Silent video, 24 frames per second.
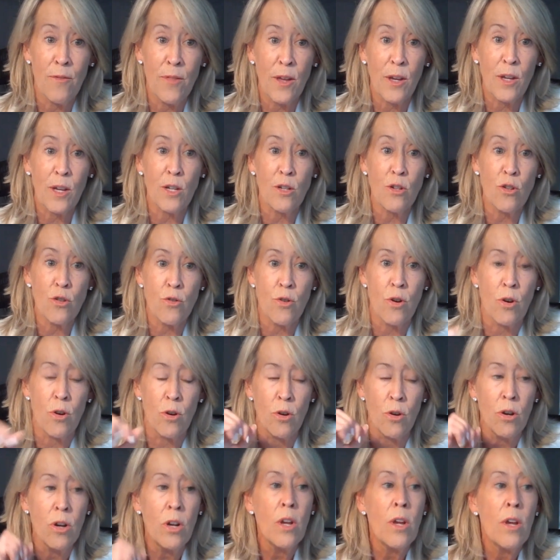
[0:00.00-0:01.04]
control,
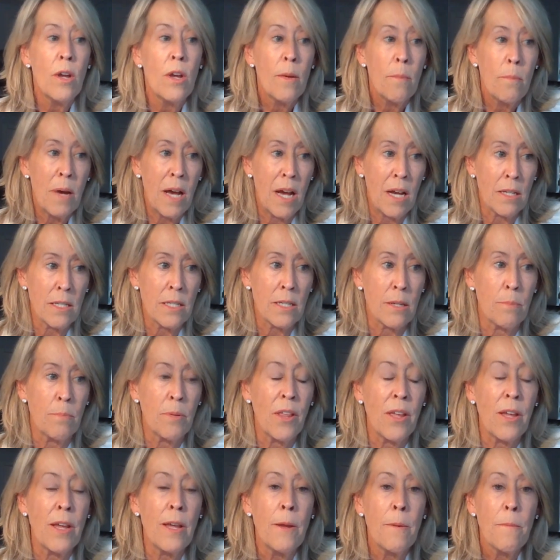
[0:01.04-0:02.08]

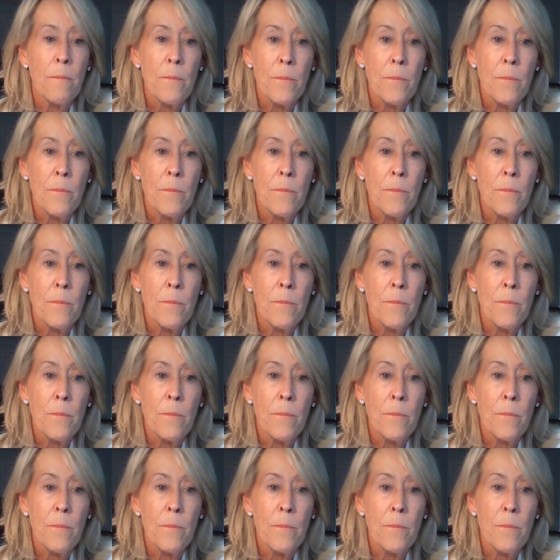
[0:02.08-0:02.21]
possibly,